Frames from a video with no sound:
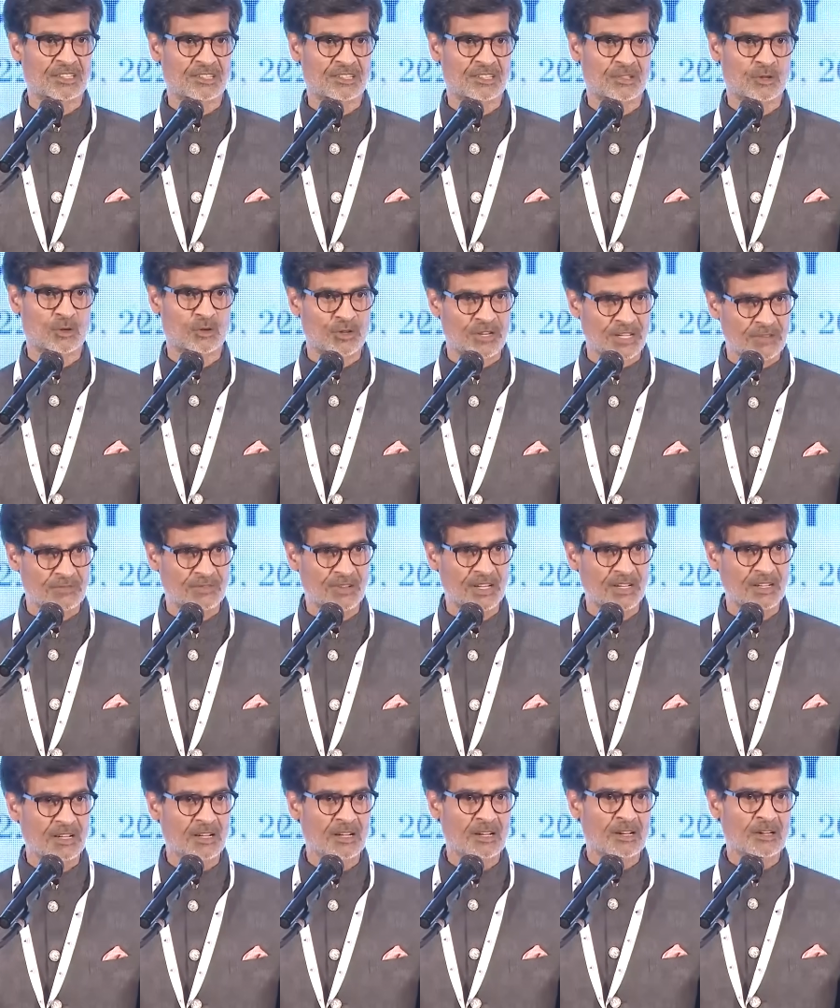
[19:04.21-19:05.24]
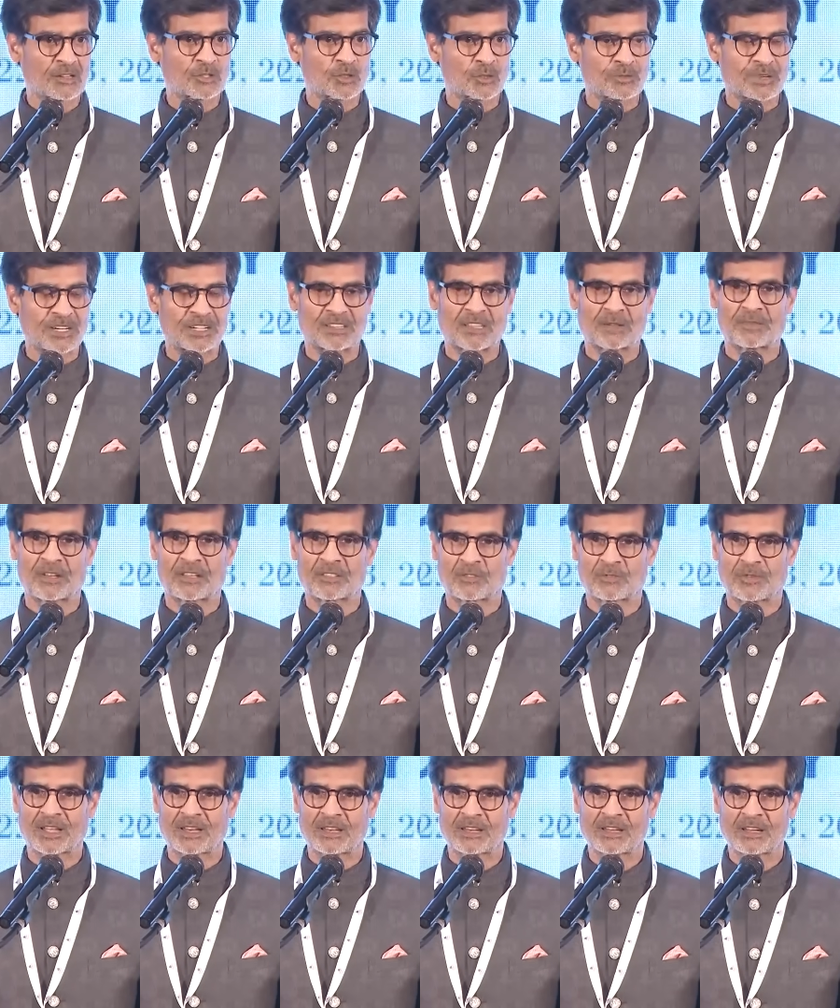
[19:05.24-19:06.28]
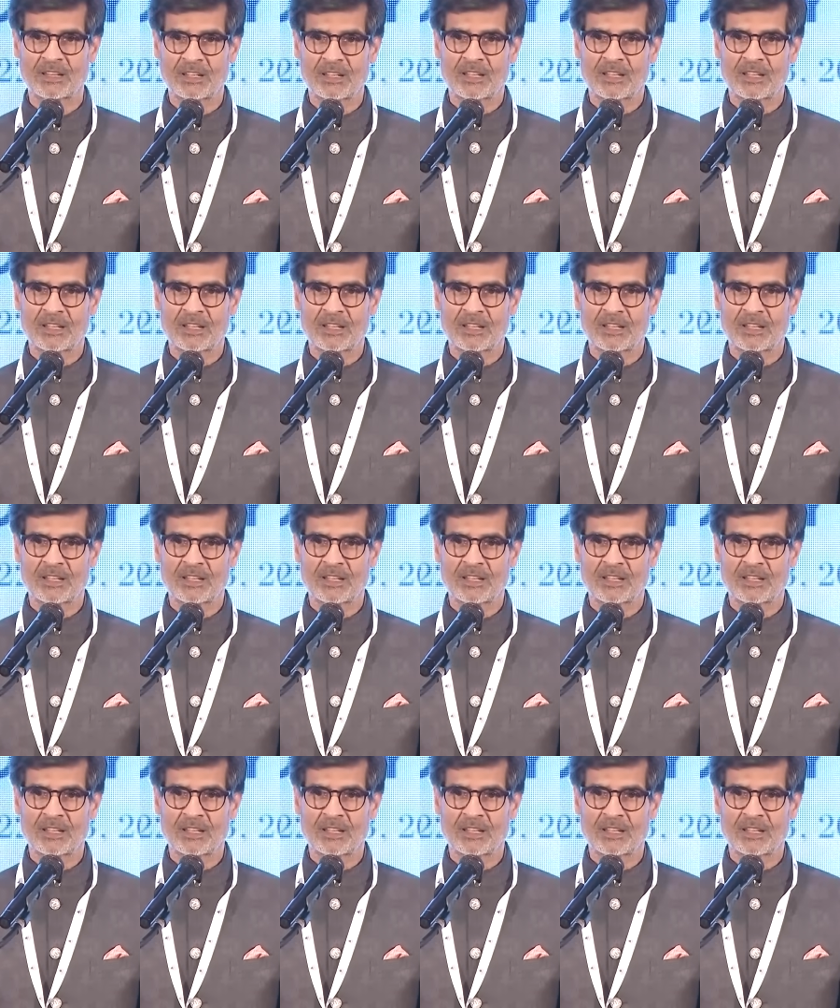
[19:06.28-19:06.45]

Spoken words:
is a good evening to meet them as well.